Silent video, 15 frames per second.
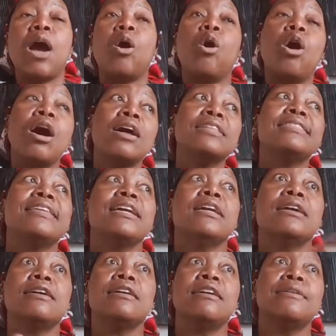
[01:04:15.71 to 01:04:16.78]
All the
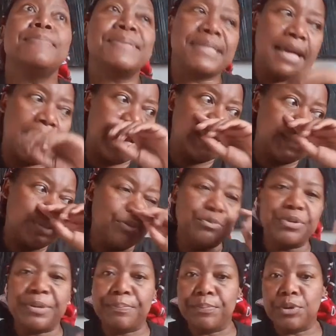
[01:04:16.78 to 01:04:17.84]
herbs are to
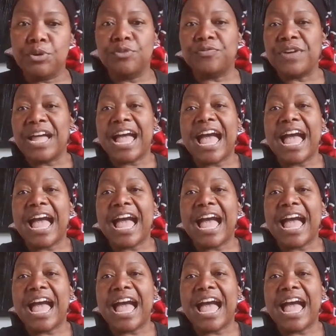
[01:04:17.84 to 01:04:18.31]
remove.